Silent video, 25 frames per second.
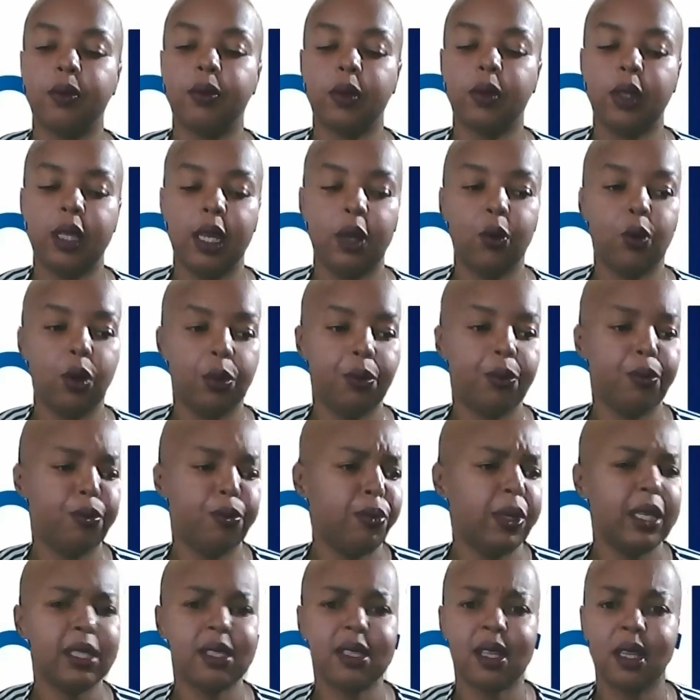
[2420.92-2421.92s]
they would
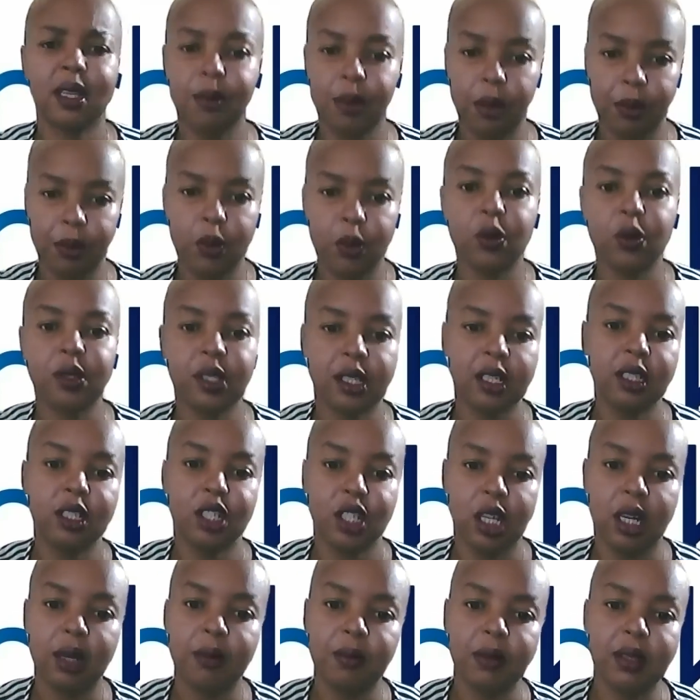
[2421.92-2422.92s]
basically be posting
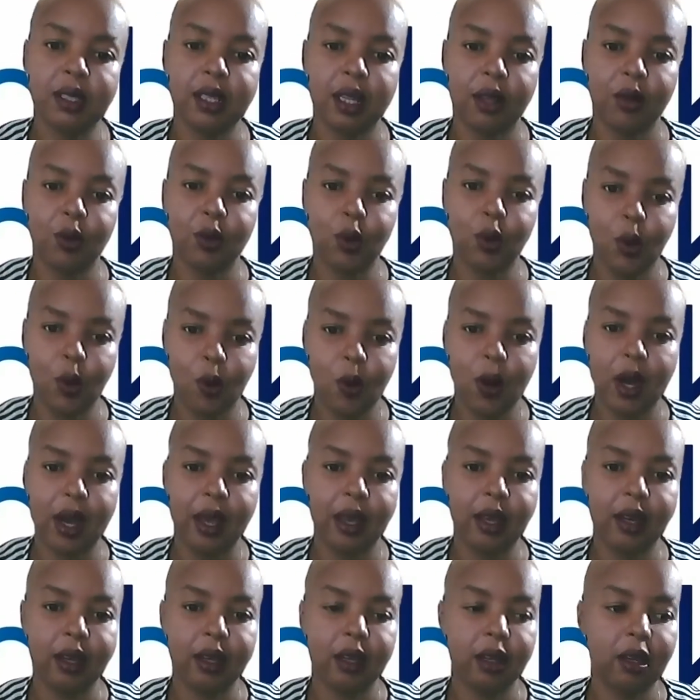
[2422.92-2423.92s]
jobs that
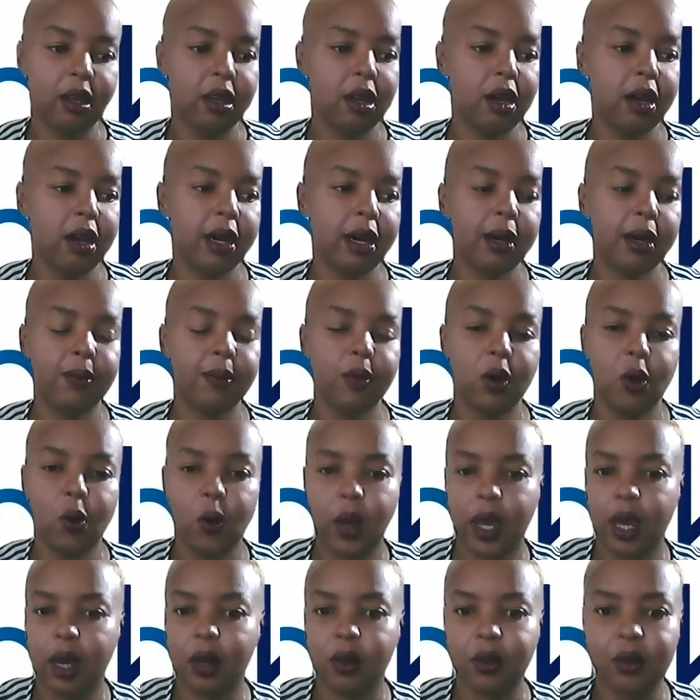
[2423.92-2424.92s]
require
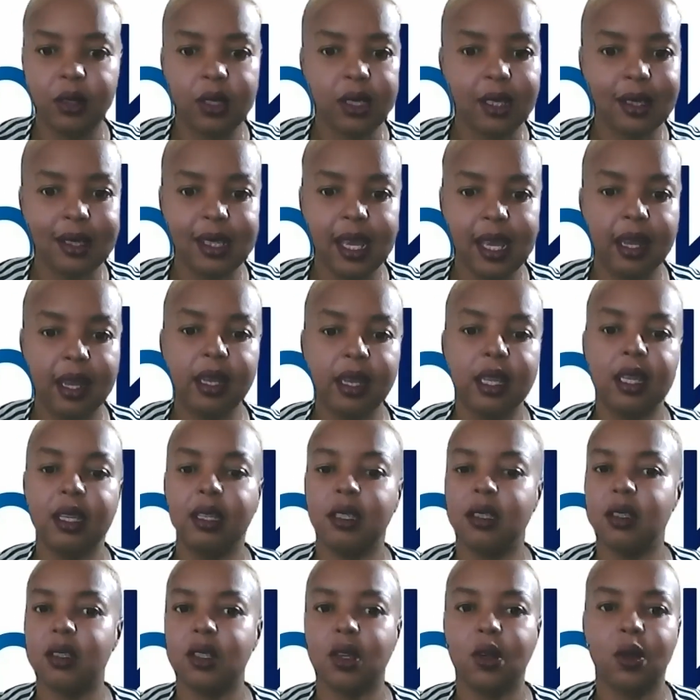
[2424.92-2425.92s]
warehouse
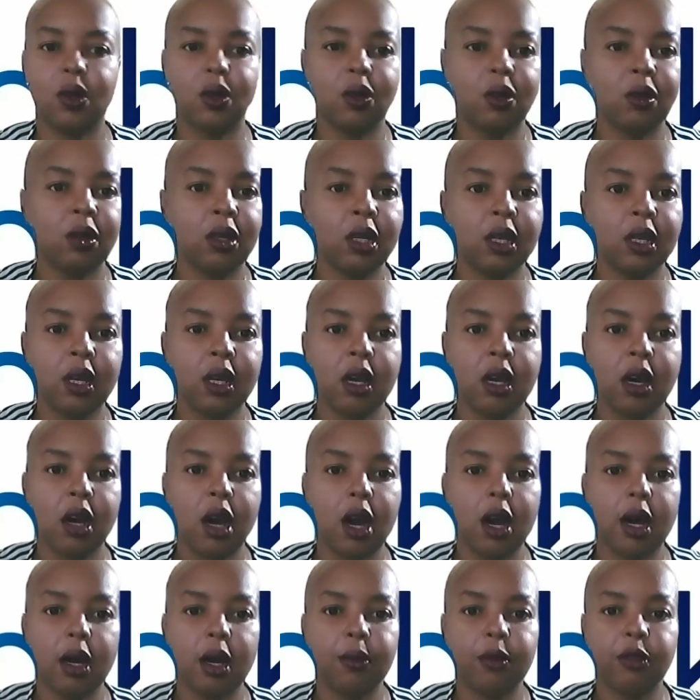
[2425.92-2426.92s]
attendees or
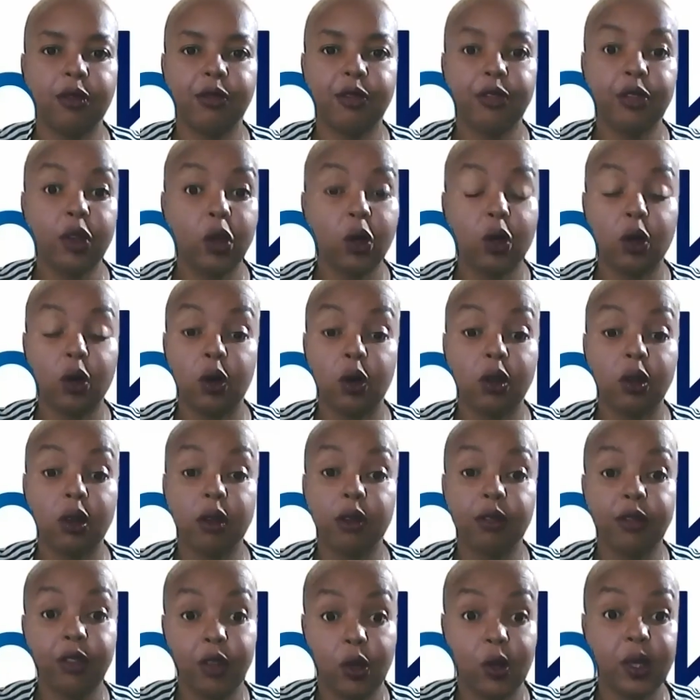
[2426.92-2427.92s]
floor
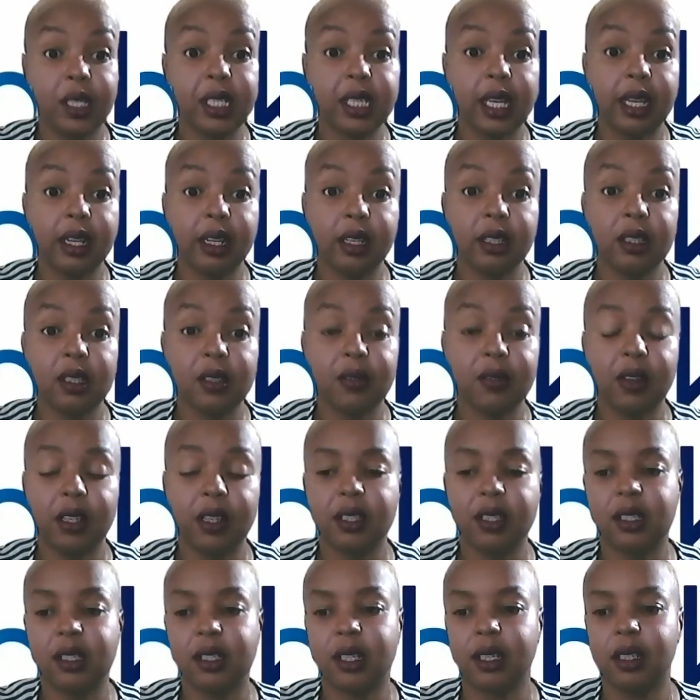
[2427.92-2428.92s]
attendants, for
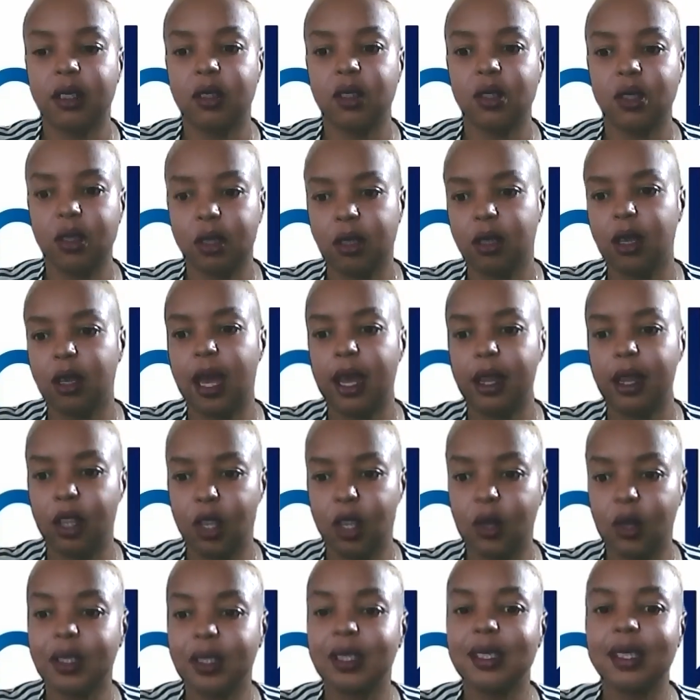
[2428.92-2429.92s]
instance, and
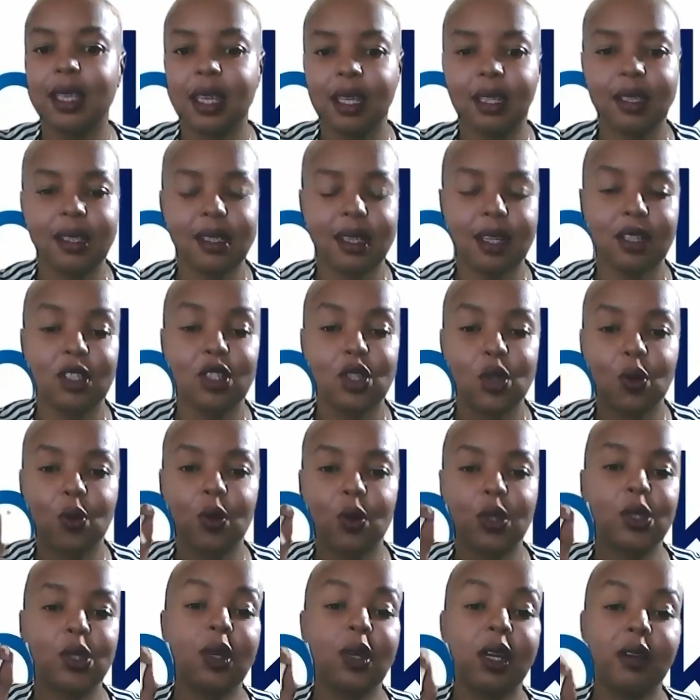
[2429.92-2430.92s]
your skill set. So
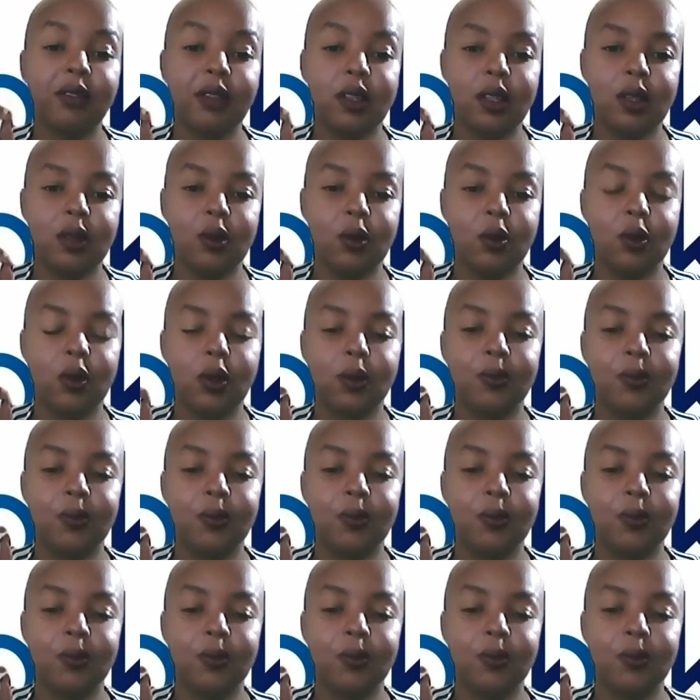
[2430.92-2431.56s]
what you have to do